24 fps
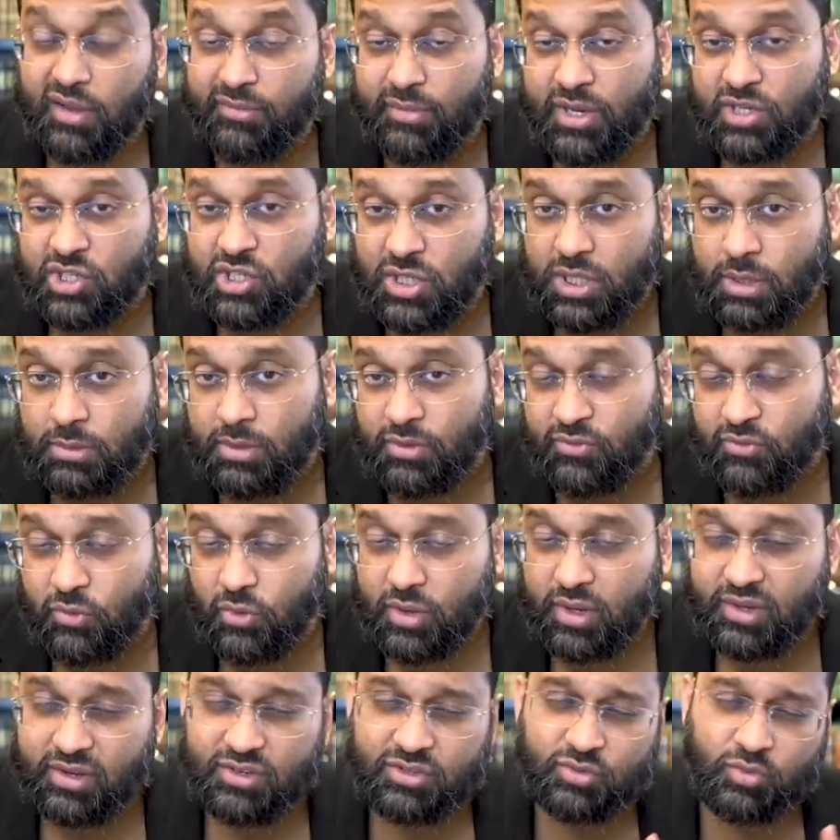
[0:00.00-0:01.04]
I mentioned Ibn
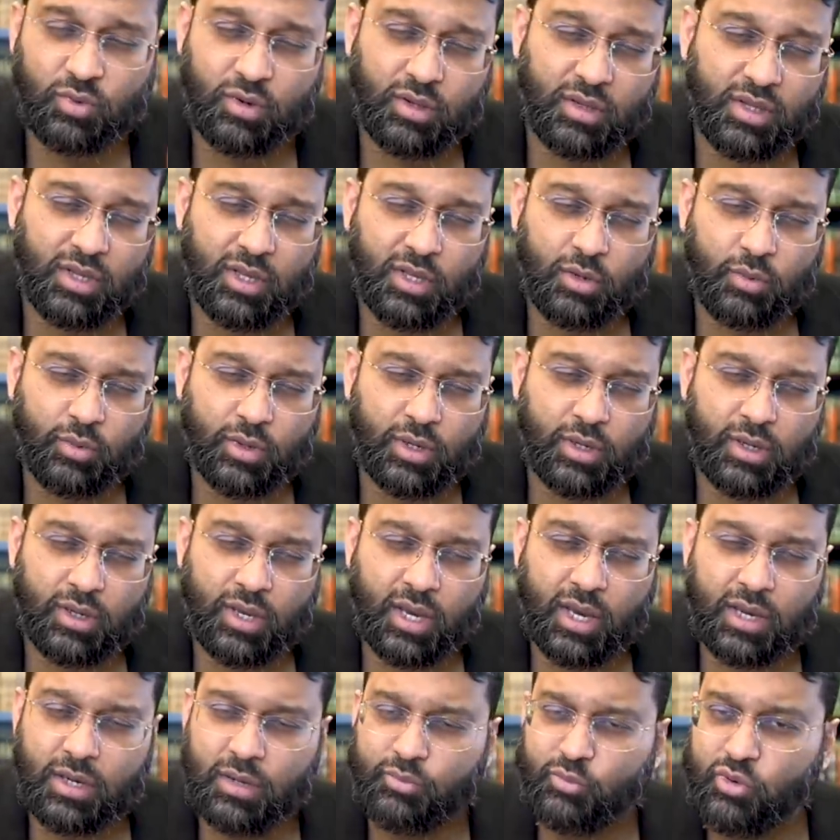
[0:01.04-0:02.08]
Furaq as well when I
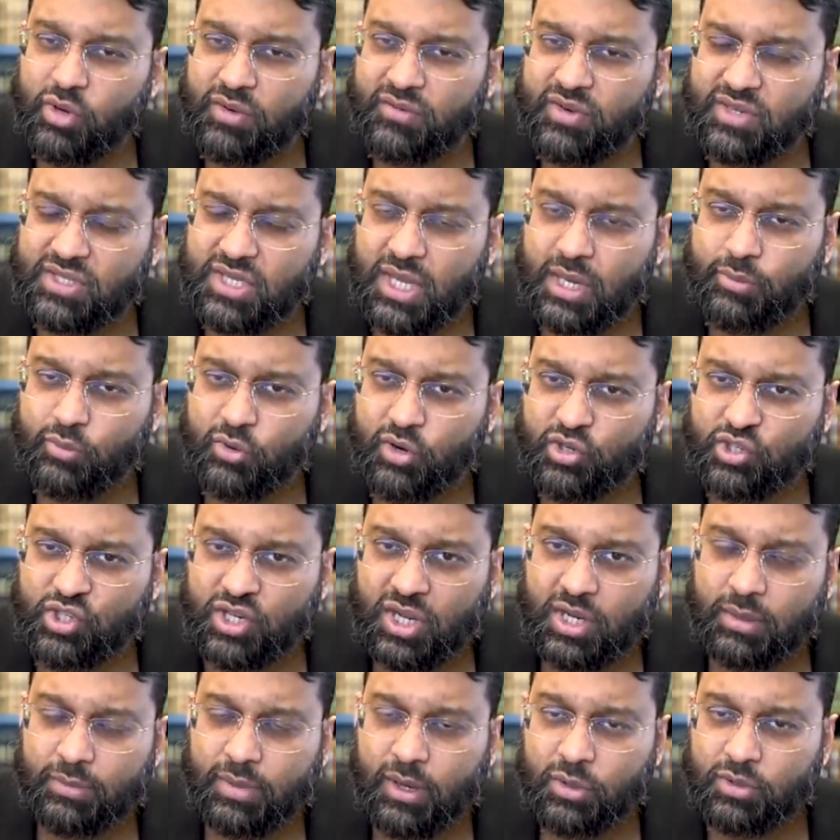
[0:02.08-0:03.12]
had a previous library
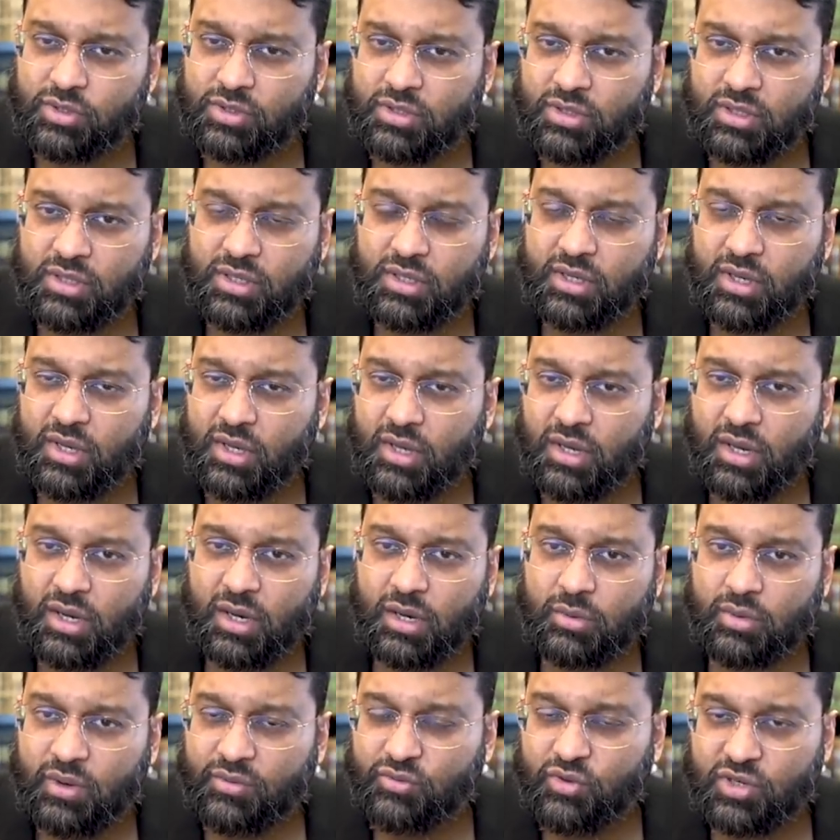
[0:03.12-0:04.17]
chat about the
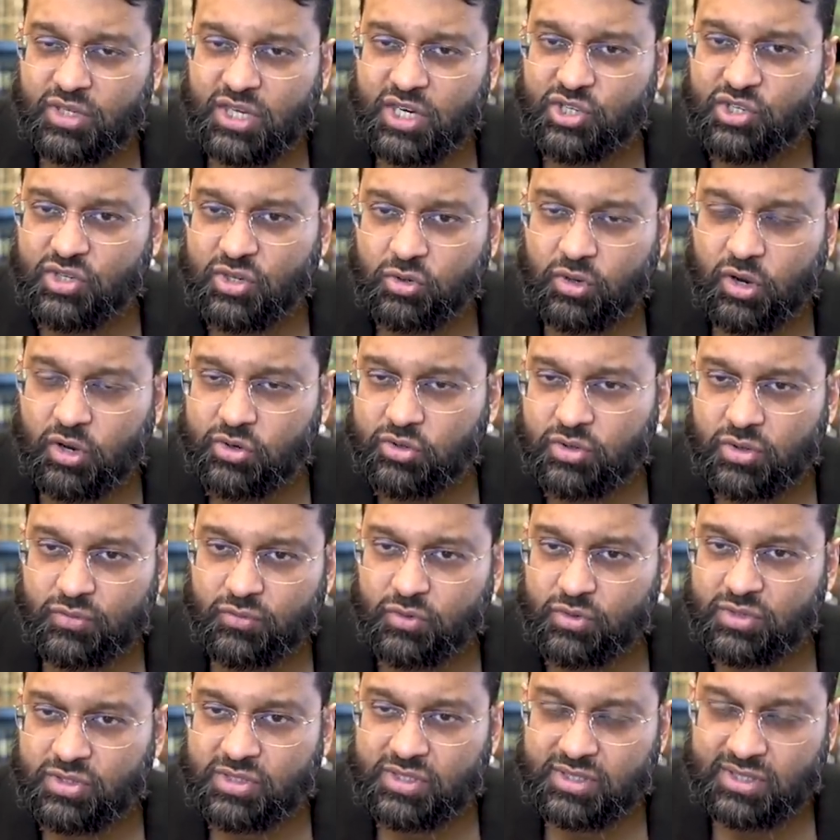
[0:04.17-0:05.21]
uh, refutation
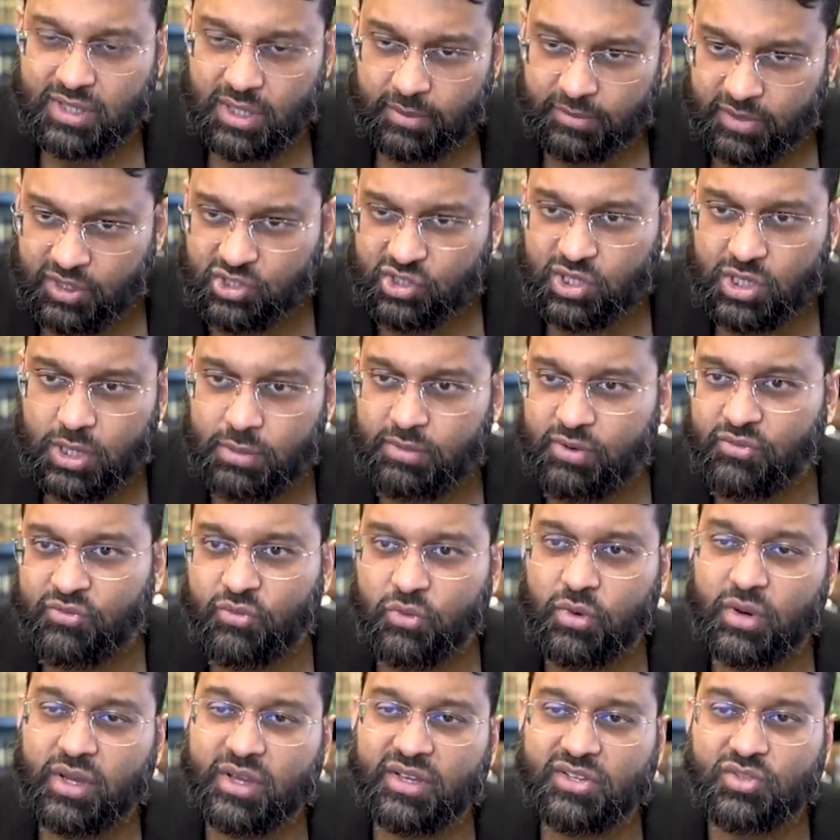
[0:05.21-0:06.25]
controversies, and I mentioned Ibn
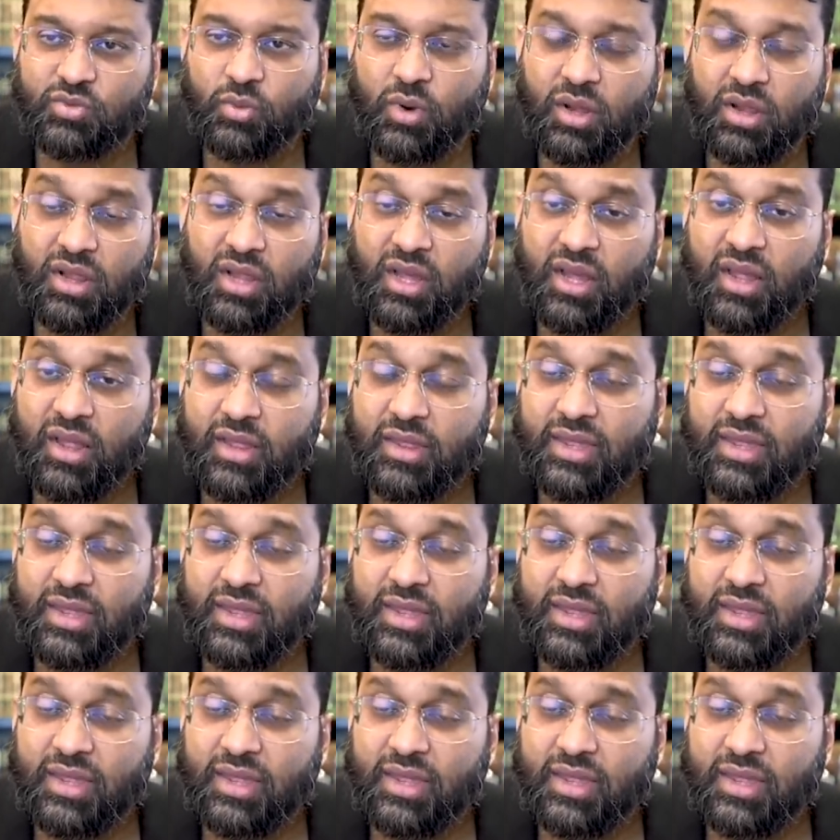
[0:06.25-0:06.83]
Furaq as well.